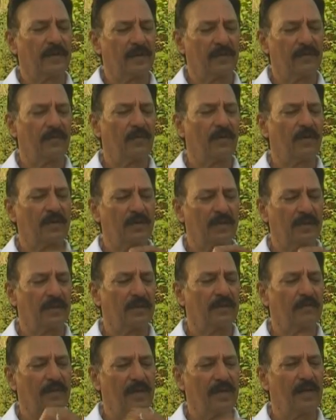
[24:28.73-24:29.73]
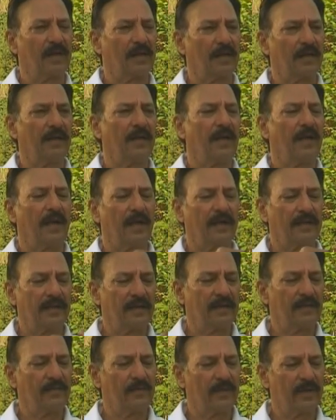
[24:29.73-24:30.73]
in water, in milk, and
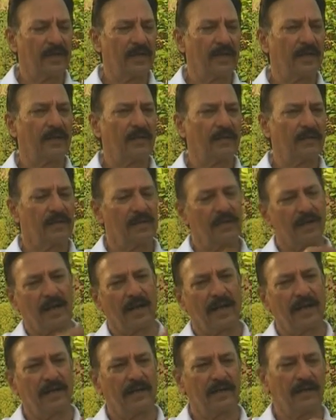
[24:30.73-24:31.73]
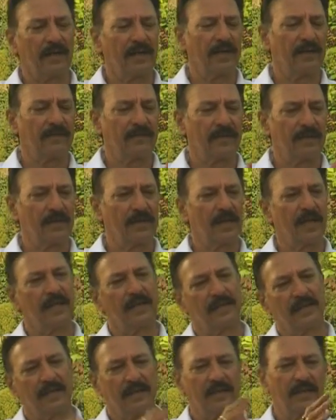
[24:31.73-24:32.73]
then wear it on the right and left, and
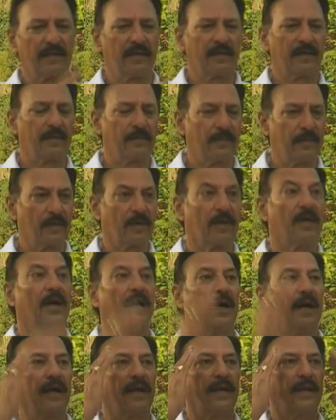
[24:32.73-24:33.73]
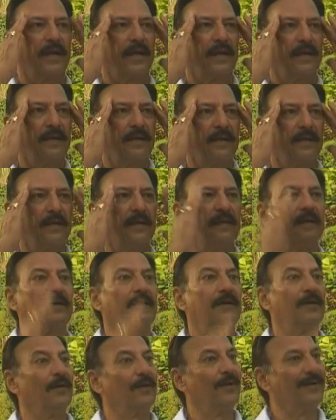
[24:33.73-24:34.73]
then it'll be okay. Again,
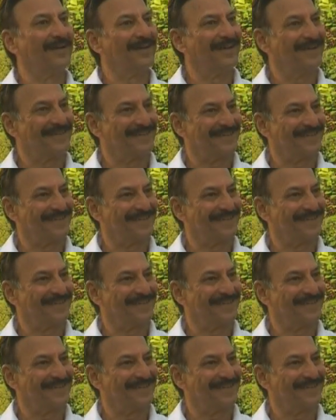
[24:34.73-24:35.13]
oh yes.